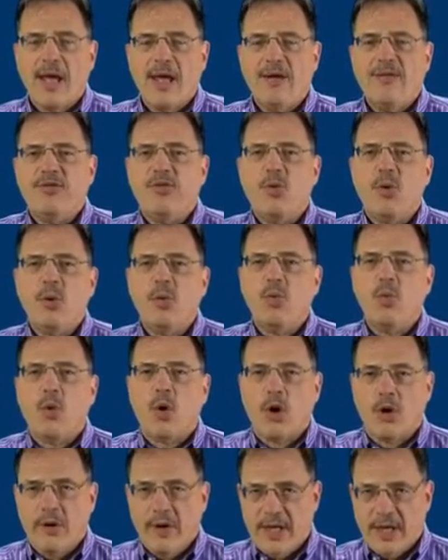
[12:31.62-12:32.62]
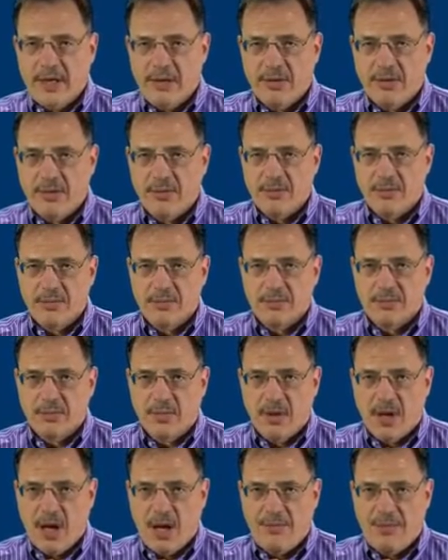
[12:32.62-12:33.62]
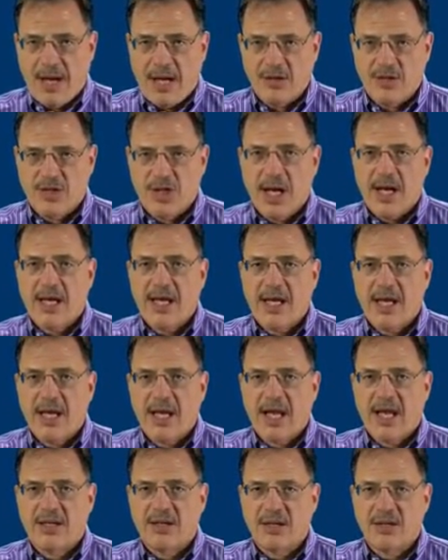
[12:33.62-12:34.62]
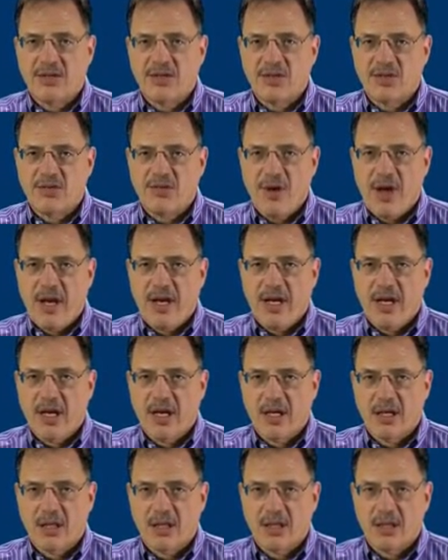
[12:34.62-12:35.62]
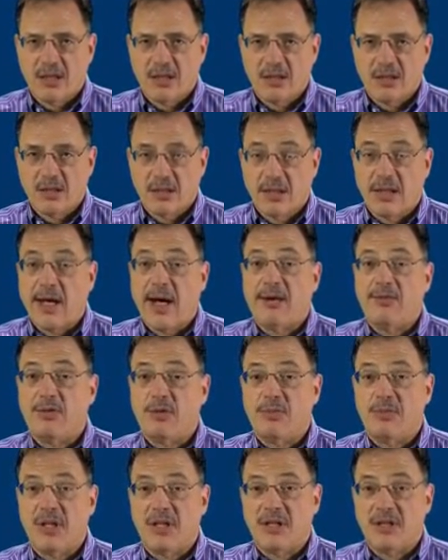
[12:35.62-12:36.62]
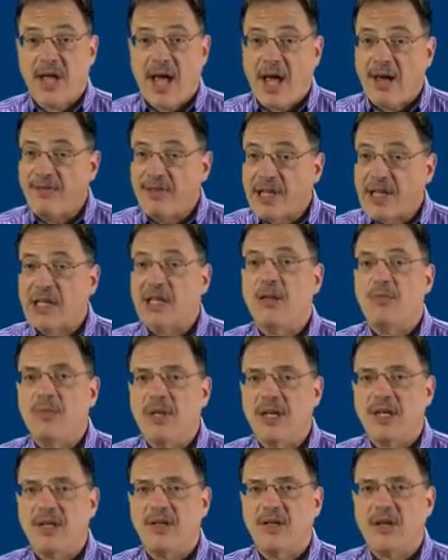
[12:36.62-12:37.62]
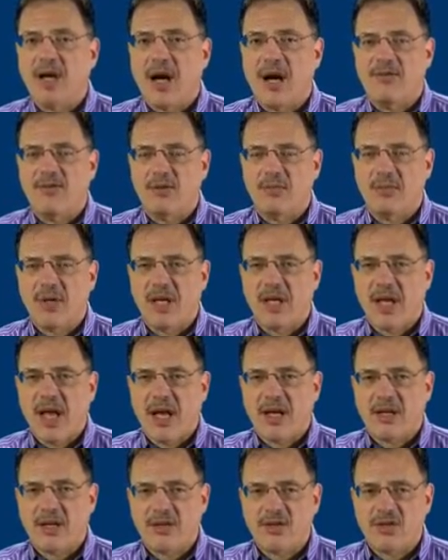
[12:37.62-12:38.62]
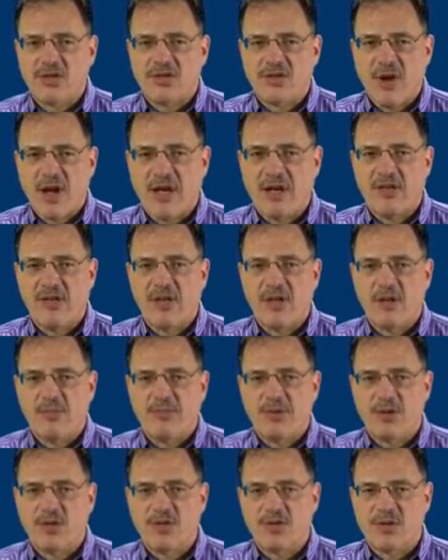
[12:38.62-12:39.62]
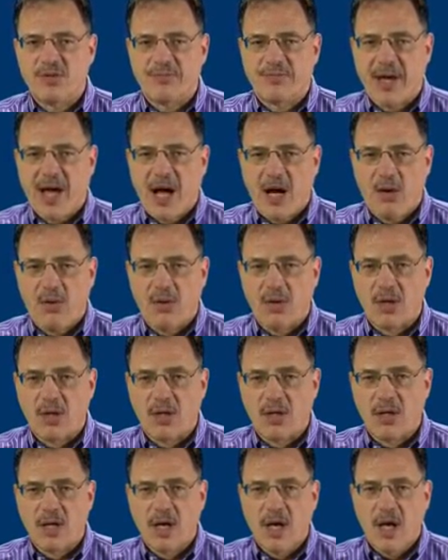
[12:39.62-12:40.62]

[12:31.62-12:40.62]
If we're worried about checking and constraining government, having limited government and constraining the abuse of power,